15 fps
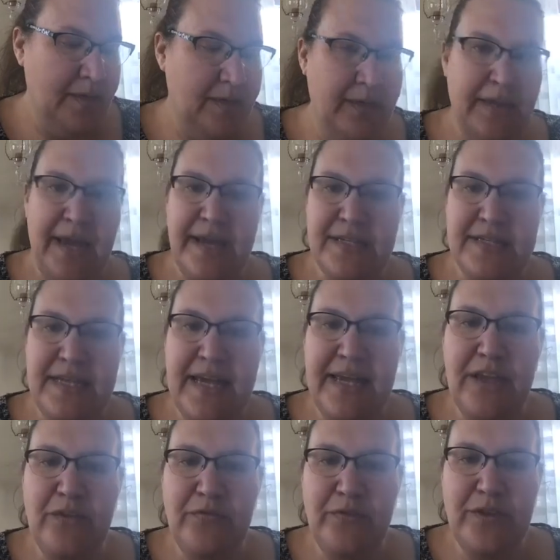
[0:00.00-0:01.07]
Yes, thank
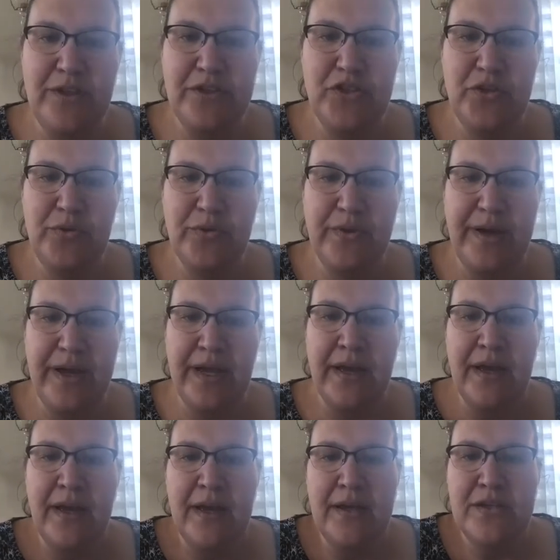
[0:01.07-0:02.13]
you for the tutoring.
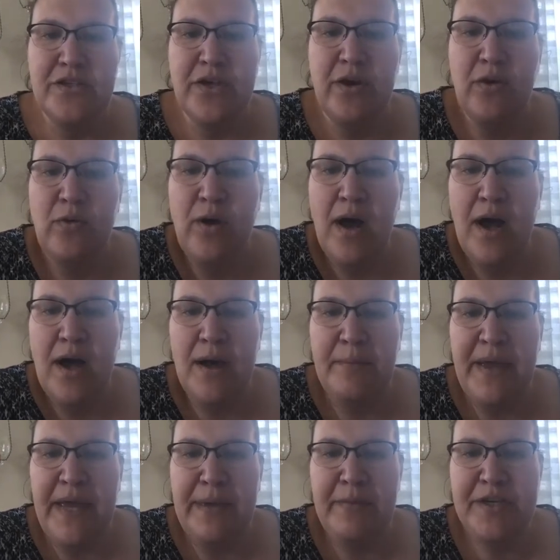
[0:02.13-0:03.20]
So
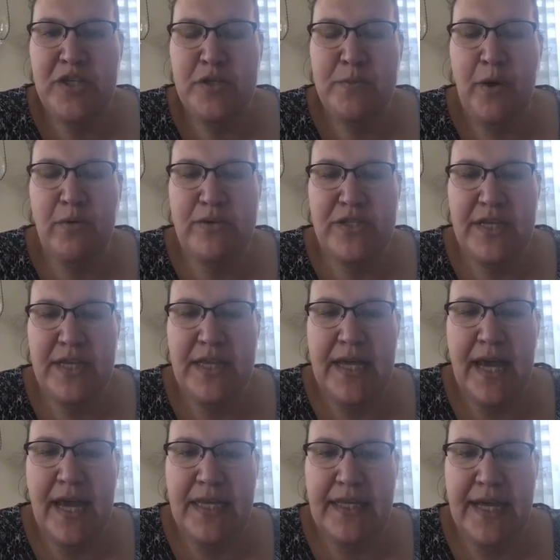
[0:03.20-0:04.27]
Amy just posted the
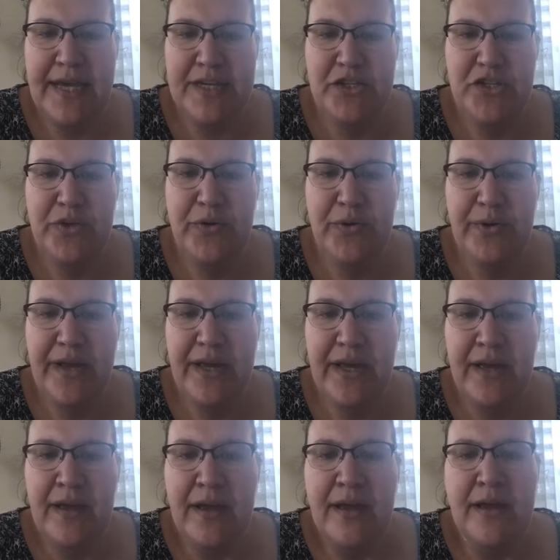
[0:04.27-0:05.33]
online
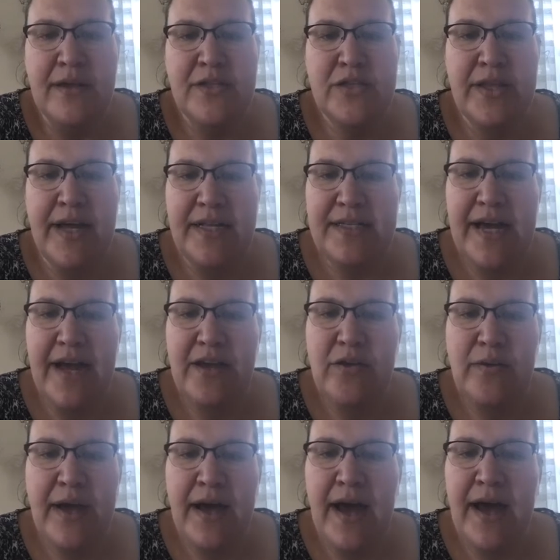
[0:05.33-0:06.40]
tutoring. So that's how you
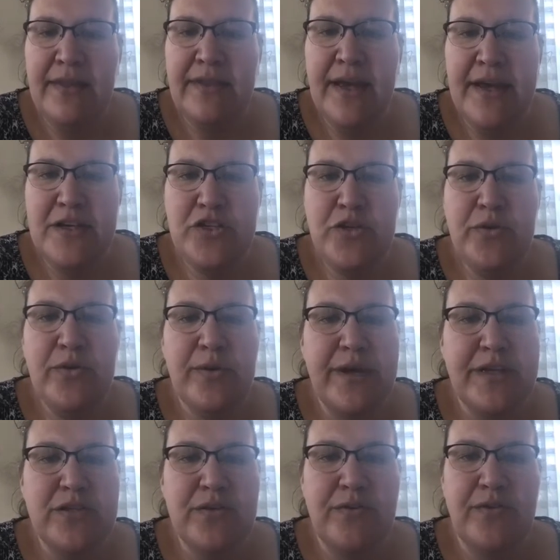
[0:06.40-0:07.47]
get online
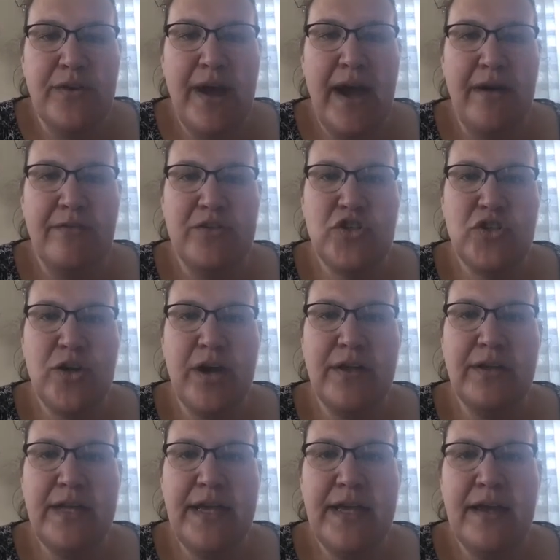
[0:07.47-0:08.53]
tutoring. So if you're
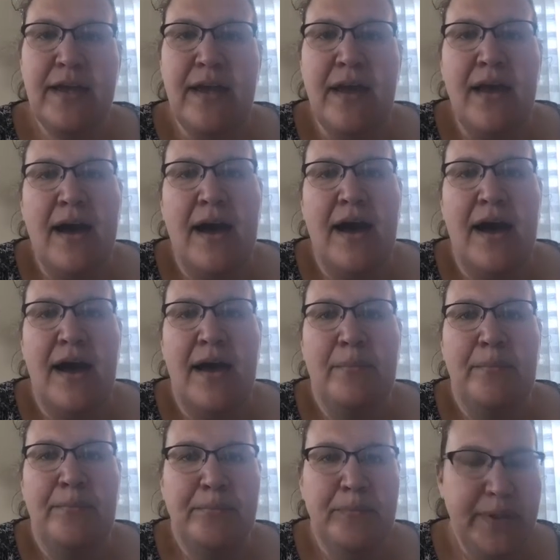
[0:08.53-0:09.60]
struggling,
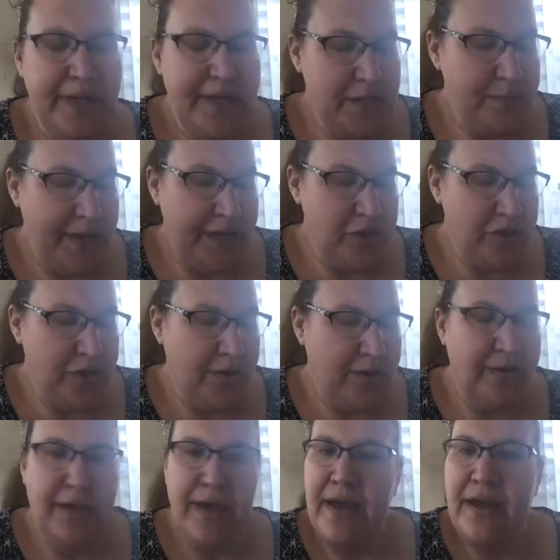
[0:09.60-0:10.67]
please make
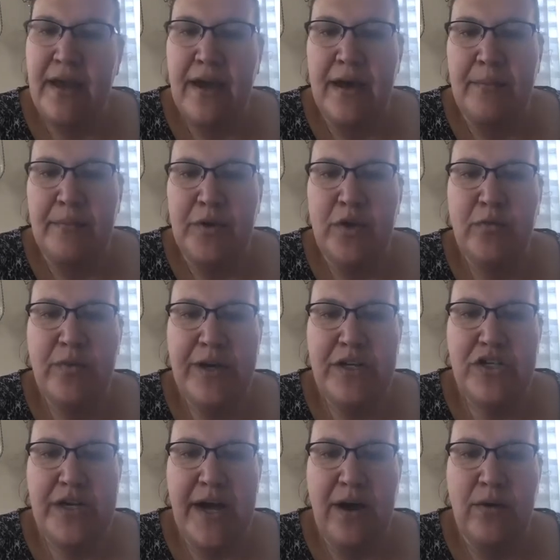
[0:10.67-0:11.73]
sure that you
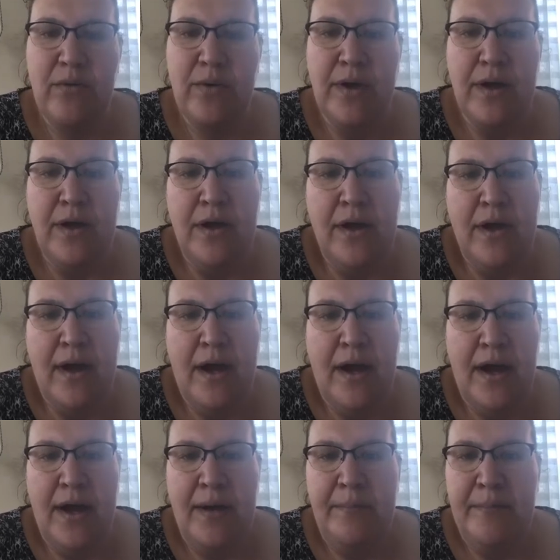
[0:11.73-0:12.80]
reach out
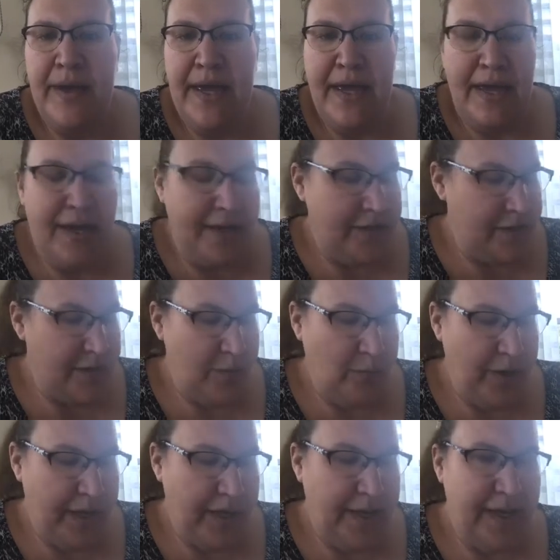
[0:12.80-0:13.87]
and
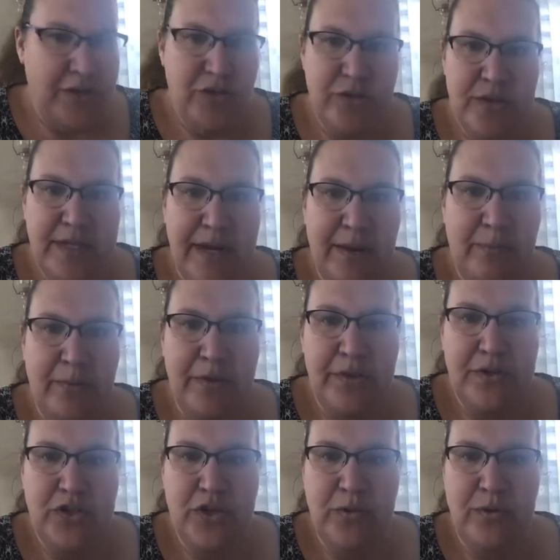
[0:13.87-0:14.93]
we can get you set up with
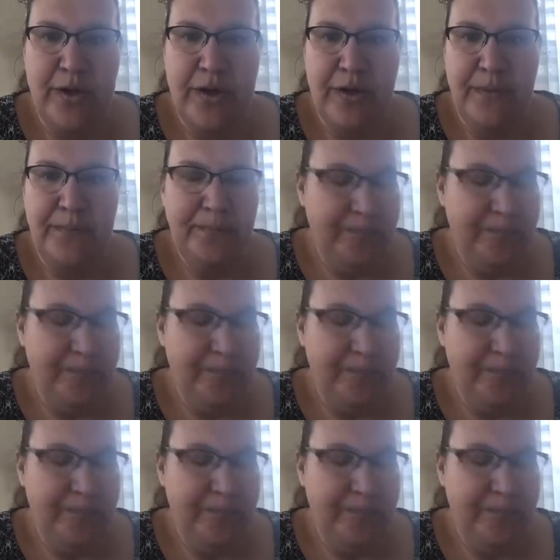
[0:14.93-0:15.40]
a tutor.